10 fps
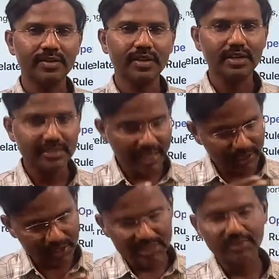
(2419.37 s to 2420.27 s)

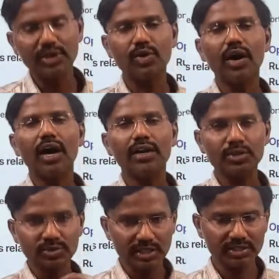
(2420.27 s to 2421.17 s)
listening this video, or
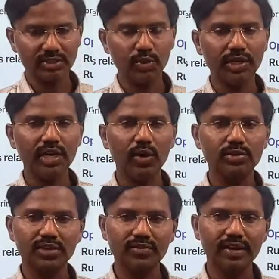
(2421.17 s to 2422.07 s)
you just note it down
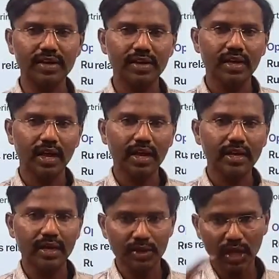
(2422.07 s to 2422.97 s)
somewhere, and
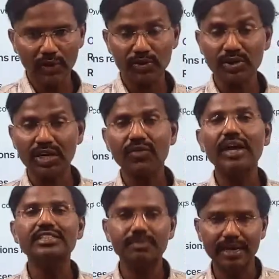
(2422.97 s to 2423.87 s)
you have to
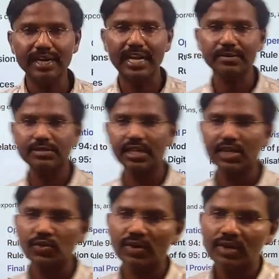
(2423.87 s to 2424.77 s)
revise many times. Then
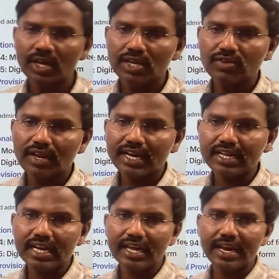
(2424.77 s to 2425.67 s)
you will
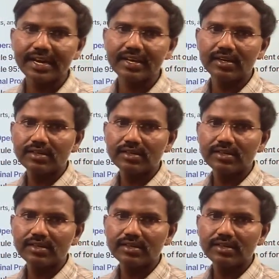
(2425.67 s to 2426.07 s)
get clear idea.